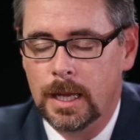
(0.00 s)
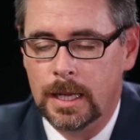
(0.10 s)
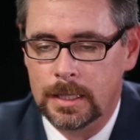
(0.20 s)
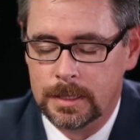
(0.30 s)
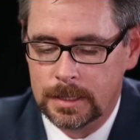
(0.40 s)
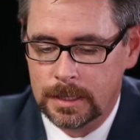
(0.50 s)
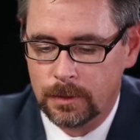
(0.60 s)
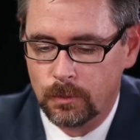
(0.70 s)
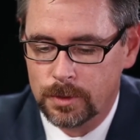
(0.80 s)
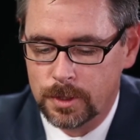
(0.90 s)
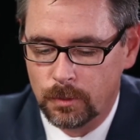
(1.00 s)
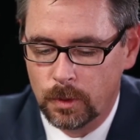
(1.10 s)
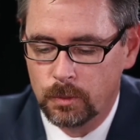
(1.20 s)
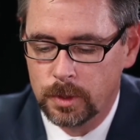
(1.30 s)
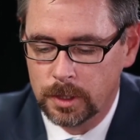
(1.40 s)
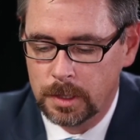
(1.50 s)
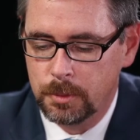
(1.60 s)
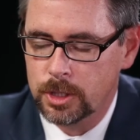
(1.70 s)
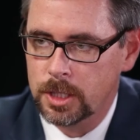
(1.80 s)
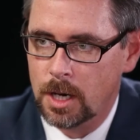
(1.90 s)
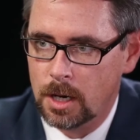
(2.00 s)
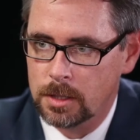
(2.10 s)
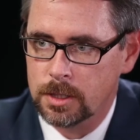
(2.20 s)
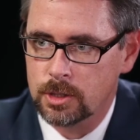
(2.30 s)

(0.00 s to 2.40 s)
And so we're really pushing hard